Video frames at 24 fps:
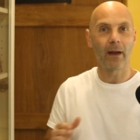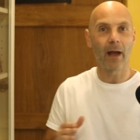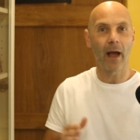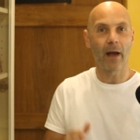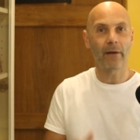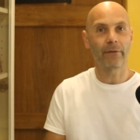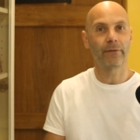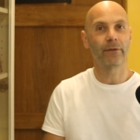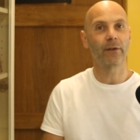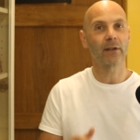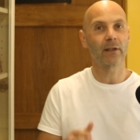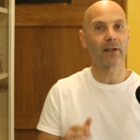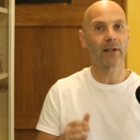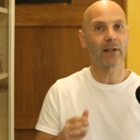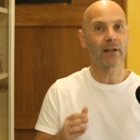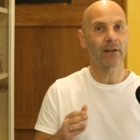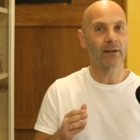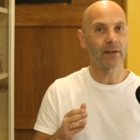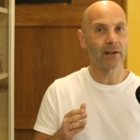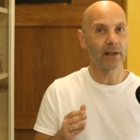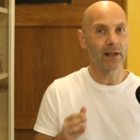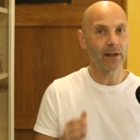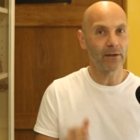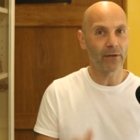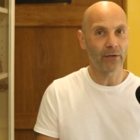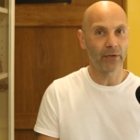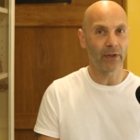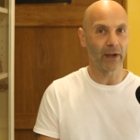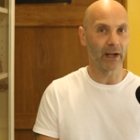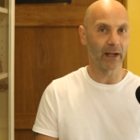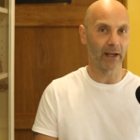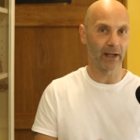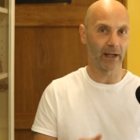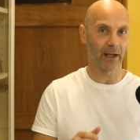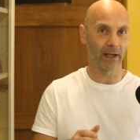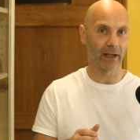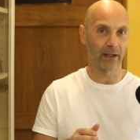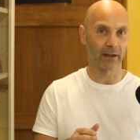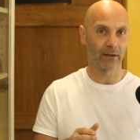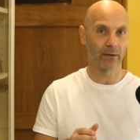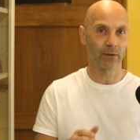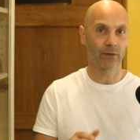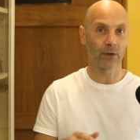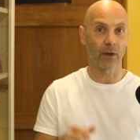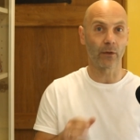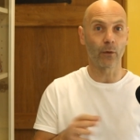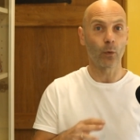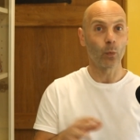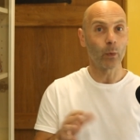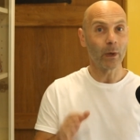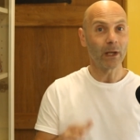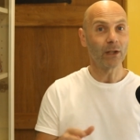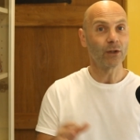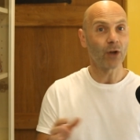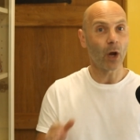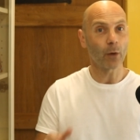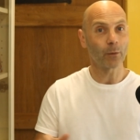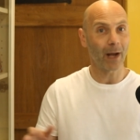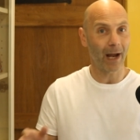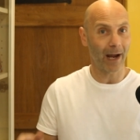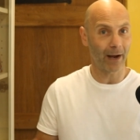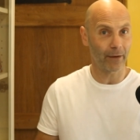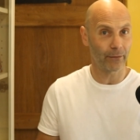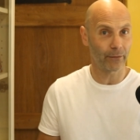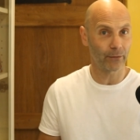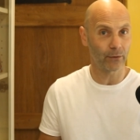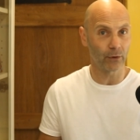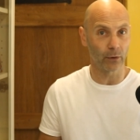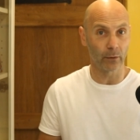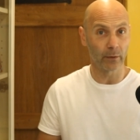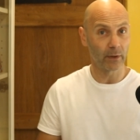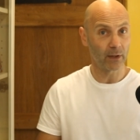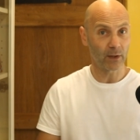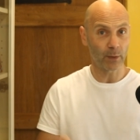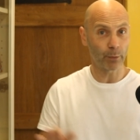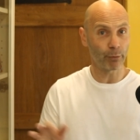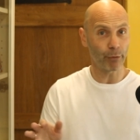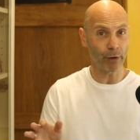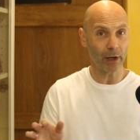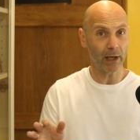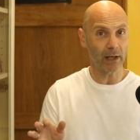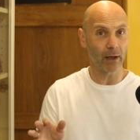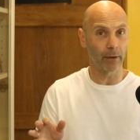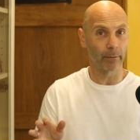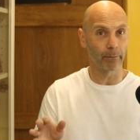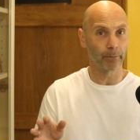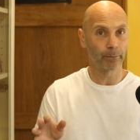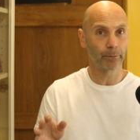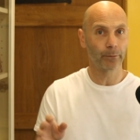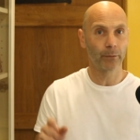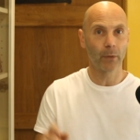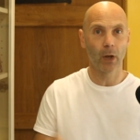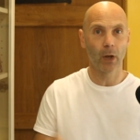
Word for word: effortlessly thinking so that we don't have to. It's brilliant